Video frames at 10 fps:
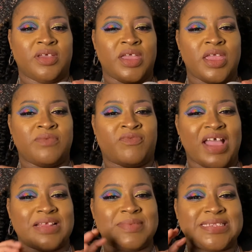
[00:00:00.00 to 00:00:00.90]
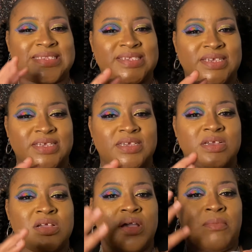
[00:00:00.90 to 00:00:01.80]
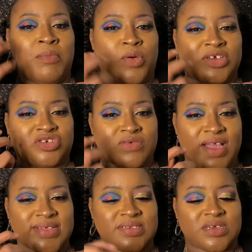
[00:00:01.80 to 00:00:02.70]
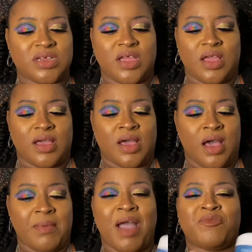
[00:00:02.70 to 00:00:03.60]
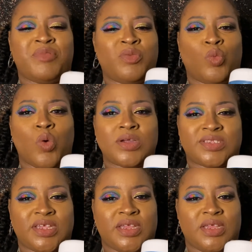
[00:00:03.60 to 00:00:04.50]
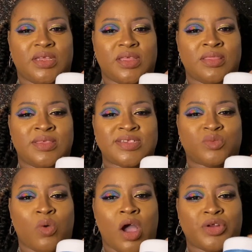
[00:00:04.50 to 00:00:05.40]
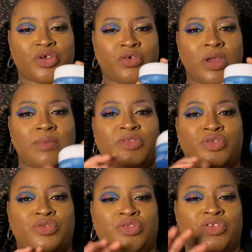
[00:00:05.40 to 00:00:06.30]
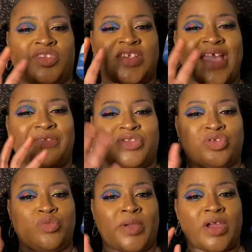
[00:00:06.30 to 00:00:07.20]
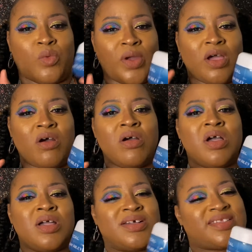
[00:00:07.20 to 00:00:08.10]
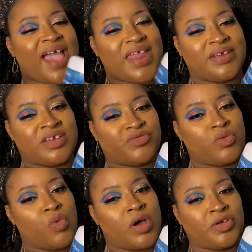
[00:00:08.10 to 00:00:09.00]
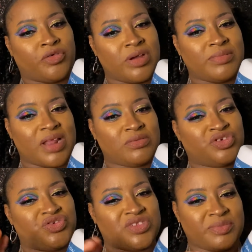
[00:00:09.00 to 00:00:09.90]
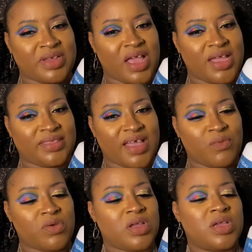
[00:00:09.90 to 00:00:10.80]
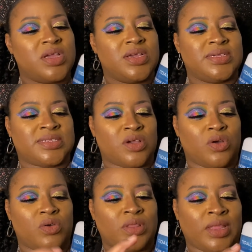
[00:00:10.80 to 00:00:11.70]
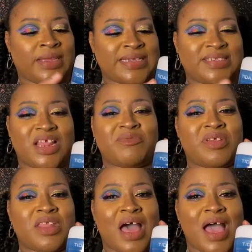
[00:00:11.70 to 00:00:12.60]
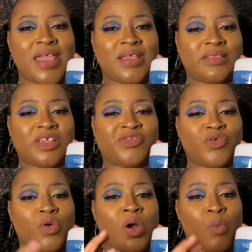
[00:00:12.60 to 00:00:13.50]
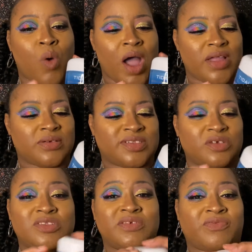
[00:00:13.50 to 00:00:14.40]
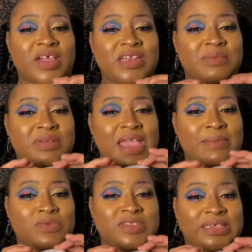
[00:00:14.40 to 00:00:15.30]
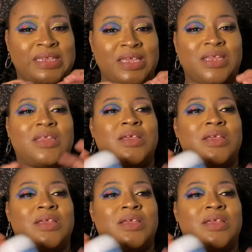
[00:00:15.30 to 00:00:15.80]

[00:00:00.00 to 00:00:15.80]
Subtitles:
vitamin C moisturizer, I've been wanting this water cream to see how the two pair well, because I had a different water cream that I was using behind that one. So like I said, I've been eyeing this for a while. So to finally be able to get it,